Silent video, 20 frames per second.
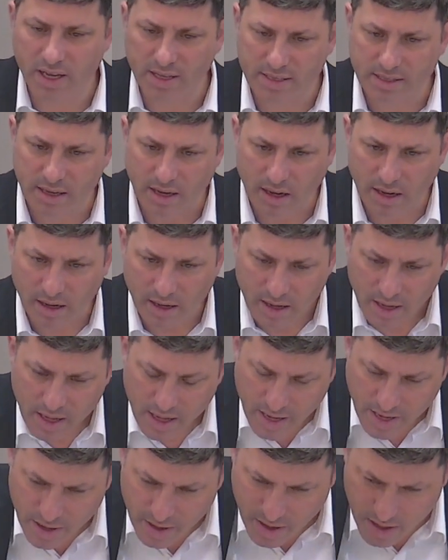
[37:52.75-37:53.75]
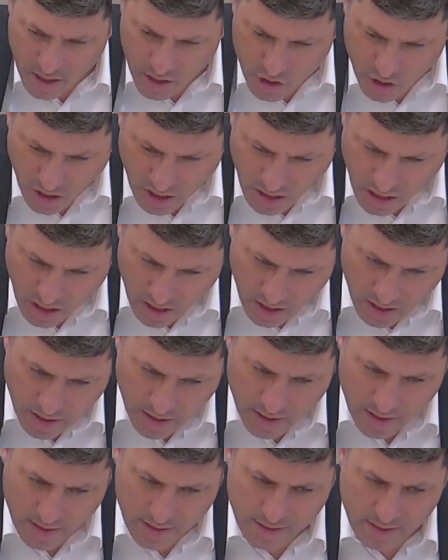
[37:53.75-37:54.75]
It's a, you're gonna,
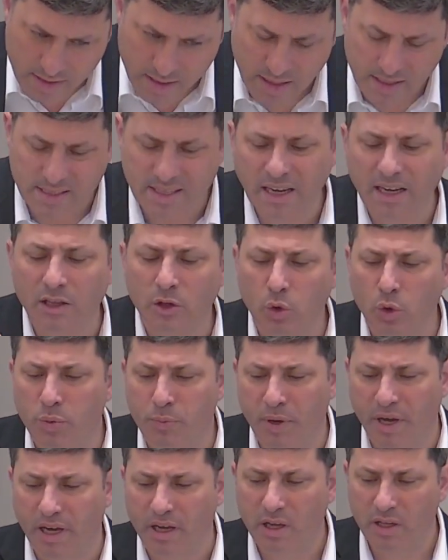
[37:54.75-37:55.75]
it's like a toothpick.